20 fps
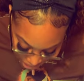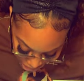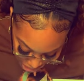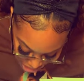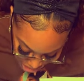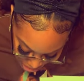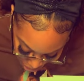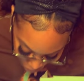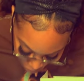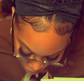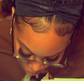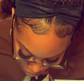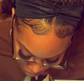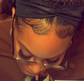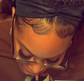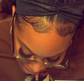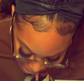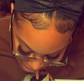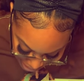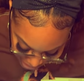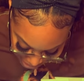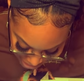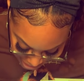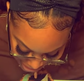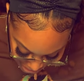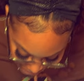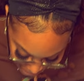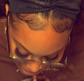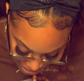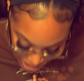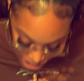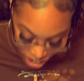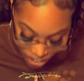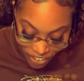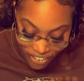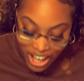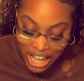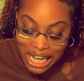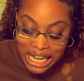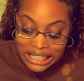a soft vanilla cookie,
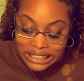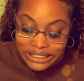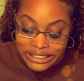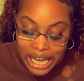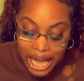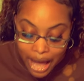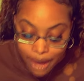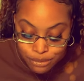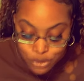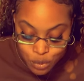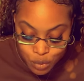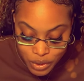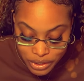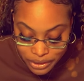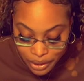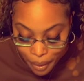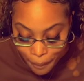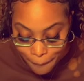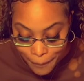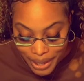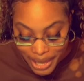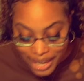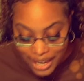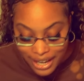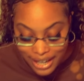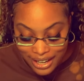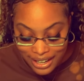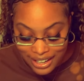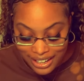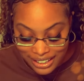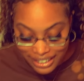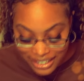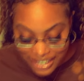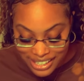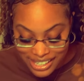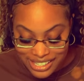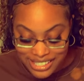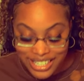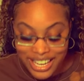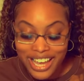y'all, topped with a pink
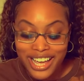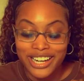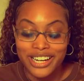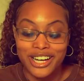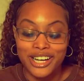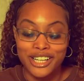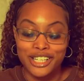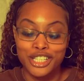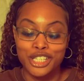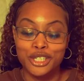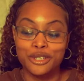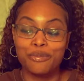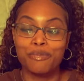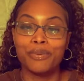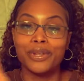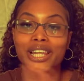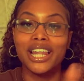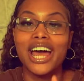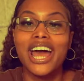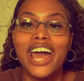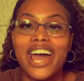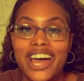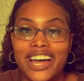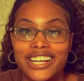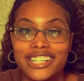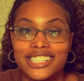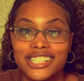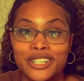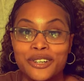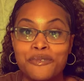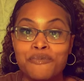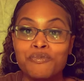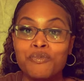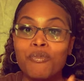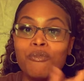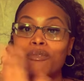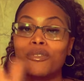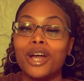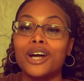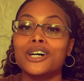glaze and a splash
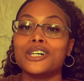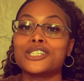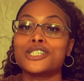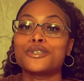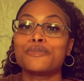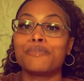of